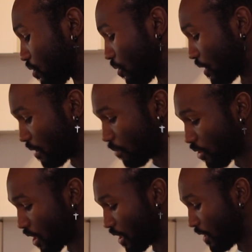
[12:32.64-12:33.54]
salt in them
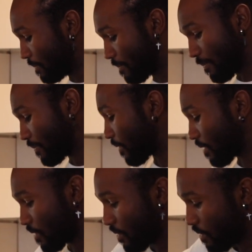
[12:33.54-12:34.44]
already.
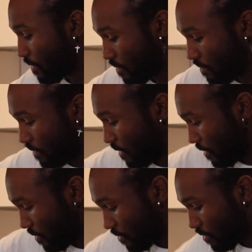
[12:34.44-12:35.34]
You
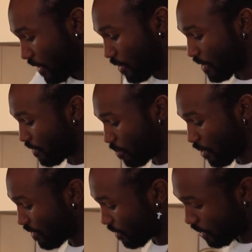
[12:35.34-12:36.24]
know, so I don't even
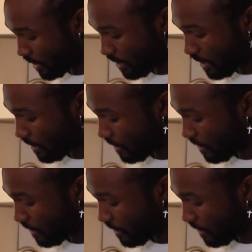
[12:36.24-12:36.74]
bother putting like